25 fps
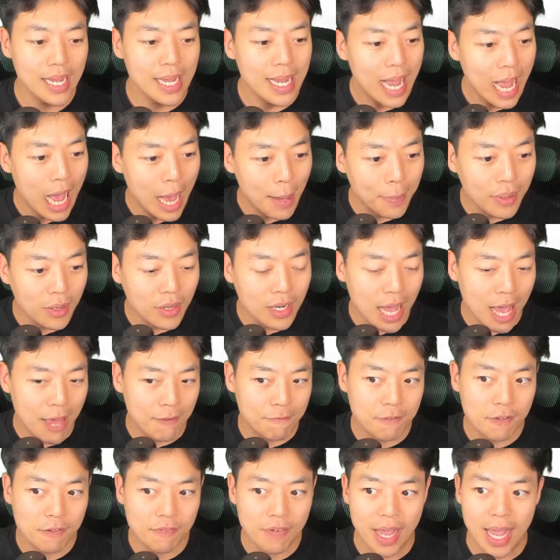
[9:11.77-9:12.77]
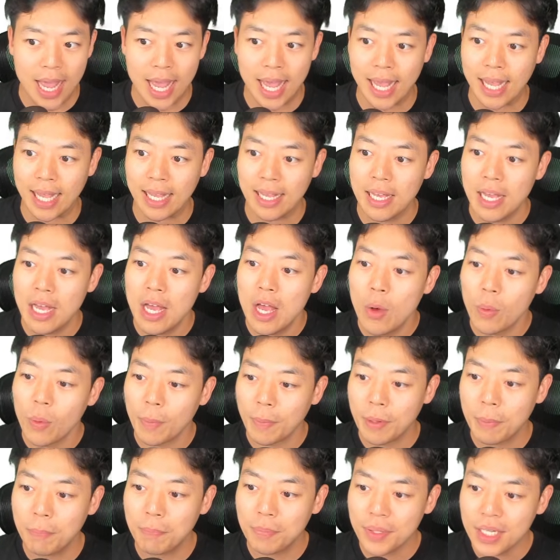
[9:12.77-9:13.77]
How about f of a? When
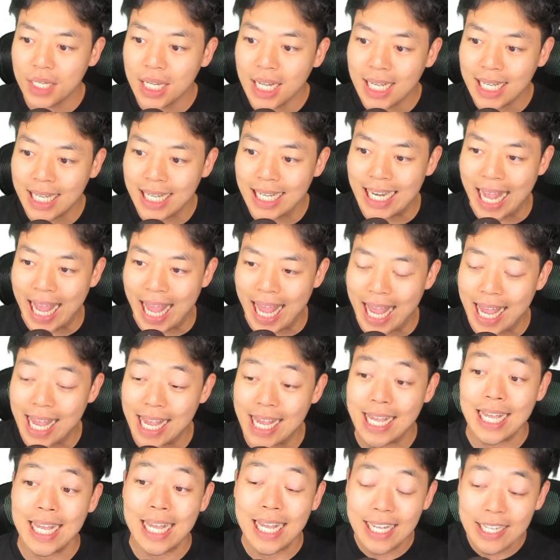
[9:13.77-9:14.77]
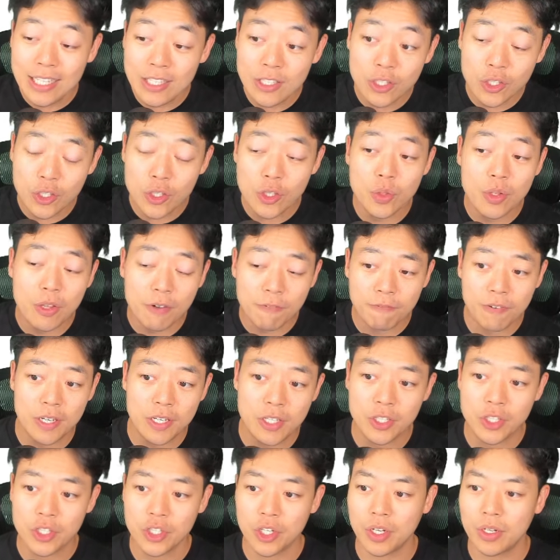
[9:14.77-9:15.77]
we plug in a into the
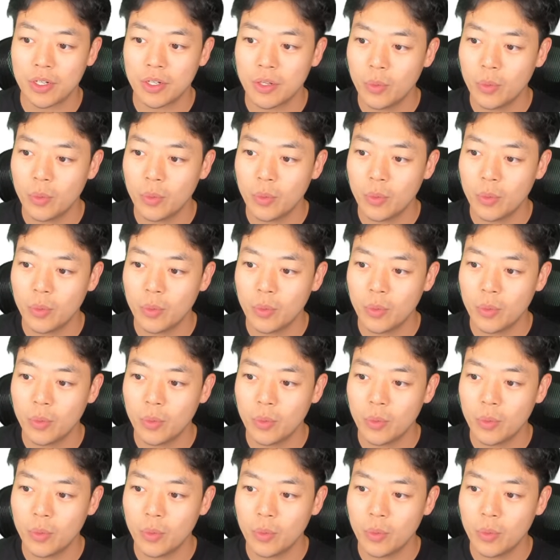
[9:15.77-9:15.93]
function,